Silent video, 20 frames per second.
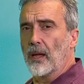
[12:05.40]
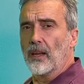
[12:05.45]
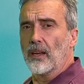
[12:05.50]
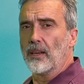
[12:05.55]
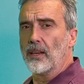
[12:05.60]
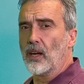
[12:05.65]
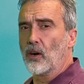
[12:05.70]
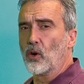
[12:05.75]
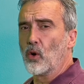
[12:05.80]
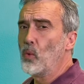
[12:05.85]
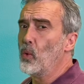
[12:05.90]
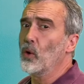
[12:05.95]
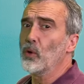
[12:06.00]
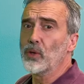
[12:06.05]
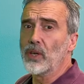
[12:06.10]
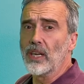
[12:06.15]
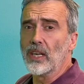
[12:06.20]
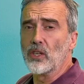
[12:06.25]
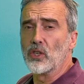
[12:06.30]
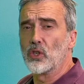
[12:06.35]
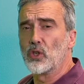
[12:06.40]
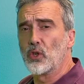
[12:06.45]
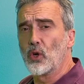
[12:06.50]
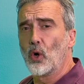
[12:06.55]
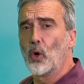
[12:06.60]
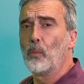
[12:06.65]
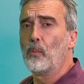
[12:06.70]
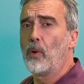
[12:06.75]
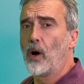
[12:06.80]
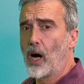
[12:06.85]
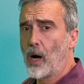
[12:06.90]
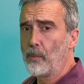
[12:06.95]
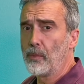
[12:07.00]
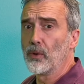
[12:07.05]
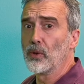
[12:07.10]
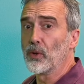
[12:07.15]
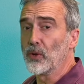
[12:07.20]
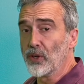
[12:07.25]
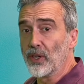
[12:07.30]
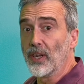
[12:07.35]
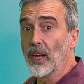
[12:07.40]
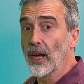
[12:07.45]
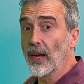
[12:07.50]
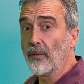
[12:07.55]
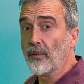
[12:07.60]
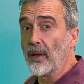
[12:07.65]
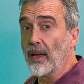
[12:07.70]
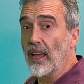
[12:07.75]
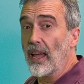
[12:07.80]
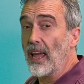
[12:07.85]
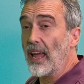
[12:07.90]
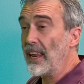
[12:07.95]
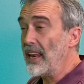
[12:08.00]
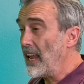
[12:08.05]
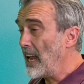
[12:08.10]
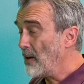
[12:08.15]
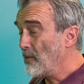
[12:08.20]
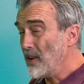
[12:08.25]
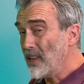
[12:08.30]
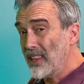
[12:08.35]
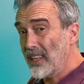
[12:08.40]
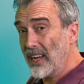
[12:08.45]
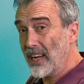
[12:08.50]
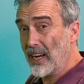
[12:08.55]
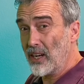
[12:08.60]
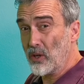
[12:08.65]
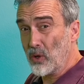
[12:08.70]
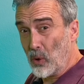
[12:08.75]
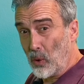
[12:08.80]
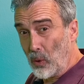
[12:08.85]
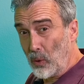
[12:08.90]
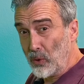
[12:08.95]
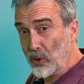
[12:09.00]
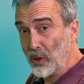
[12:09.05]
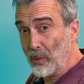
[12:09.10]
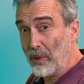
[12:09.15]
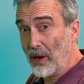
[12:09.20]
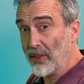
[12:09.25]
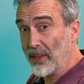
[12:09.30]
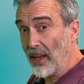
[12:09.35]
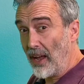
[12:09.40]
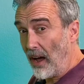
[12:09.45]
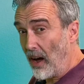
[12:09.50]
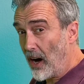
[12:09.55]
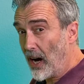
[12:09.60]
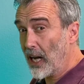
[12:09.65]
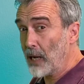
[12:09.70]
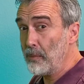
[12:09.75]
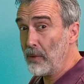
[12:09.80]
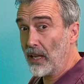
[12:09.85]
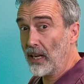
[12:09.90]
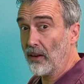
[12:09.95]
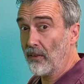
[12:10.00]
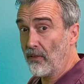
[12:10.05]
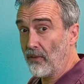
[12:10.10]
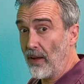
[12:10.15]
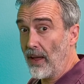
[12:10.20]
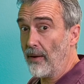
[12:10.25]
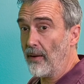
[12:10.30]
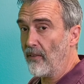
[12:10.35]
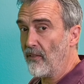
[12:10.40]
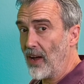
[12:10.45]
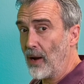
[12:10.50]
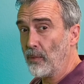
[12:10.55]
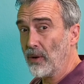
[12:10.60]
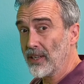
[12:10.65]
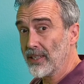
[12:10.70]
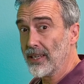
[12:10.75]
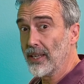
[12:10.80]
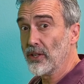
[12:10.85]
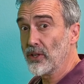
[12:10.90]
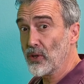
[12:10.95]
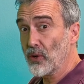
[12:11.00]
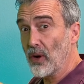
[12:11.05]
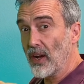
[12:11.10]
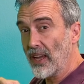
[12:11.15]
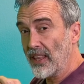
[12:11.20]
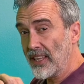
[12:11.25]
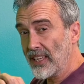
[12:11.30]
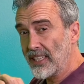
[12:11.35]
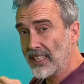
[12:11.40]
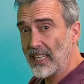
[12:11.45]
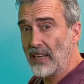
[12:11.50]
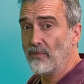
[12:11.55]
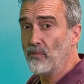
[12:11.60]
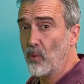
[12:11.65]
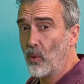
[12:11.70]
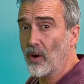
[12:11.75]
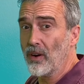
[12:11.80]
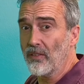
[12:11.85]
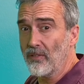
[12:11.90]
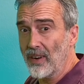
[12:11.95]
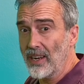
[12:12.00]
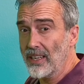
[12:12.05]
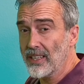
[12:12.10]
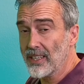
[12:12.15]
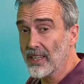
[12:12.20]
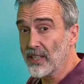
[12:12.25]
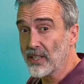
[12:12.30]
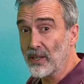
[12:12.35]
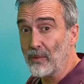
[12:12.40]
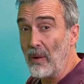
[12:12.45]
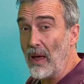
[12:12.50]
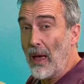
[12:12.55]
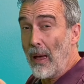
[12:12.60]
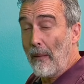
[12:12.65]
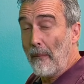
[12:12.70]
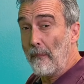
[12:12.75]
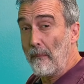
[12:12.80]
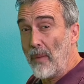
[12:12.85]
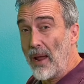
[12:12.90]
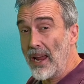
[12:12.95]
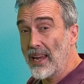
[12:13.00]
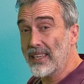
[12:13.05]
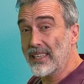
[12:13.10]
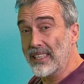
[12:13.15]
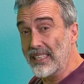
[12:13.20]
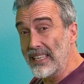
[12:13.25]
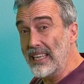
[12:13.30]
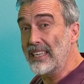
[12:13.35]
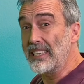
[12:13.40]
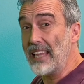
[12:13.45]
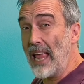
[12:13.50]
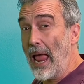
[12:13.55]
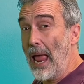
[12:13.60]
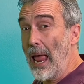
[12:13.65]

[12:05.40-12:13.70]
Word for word: Now, quilting is so popular today. And everything I told you about the automatic fa fabric sensor and the seven point feed system makes this